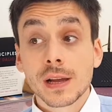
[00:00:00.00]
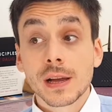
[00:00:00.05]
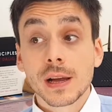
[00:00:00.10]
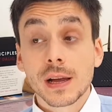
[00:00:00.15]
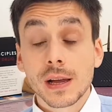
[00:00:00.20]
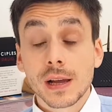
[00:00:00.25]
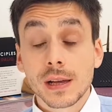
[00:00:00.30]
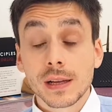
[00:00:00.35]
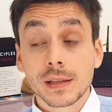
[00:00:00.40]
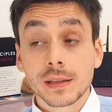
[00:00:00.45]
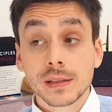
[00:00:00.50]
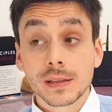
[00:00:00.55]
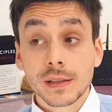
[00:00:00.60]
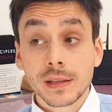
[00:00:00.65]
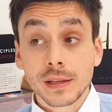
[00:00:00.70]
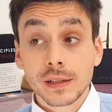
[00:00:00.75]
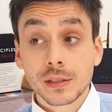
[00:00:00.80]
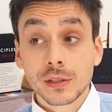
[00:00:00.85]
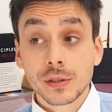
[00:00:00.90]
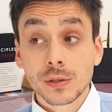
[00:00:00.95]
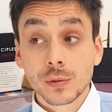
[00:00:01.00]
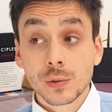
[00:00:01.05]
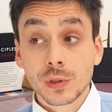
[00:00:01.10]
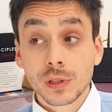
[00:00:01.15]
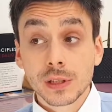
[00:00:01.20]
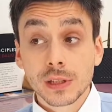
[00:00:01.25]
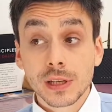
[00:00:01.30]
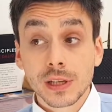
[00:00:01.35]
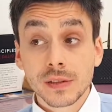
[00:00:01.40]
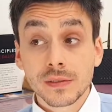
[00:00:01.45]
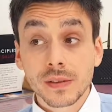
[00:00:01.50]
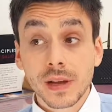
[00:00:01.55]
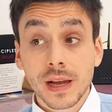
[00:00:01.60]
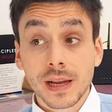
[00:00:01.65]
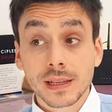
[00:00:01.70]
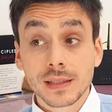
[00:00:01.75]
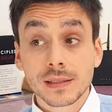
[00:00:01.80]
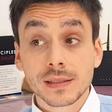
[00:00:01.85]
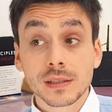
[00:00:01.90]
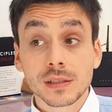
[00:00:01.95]
and then you will have
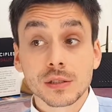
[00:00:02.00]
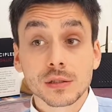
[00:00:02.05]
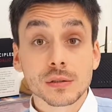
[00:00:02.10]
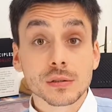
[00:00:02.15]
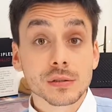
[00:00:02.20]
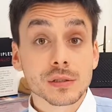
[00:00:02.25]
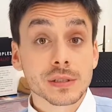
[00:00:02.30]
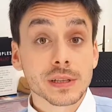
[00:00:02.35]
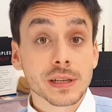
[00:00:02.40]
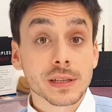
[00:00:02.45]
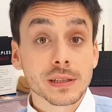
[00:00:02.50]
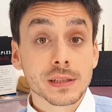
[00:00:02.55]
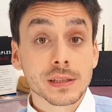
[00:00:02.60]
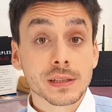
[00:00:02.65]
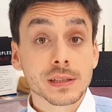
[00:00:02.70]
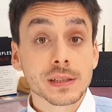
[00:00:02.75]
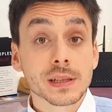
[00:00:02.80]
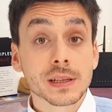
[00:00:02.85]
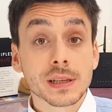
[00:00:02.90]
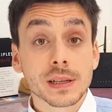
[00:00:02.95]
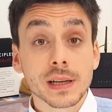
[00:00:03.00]
access to sending the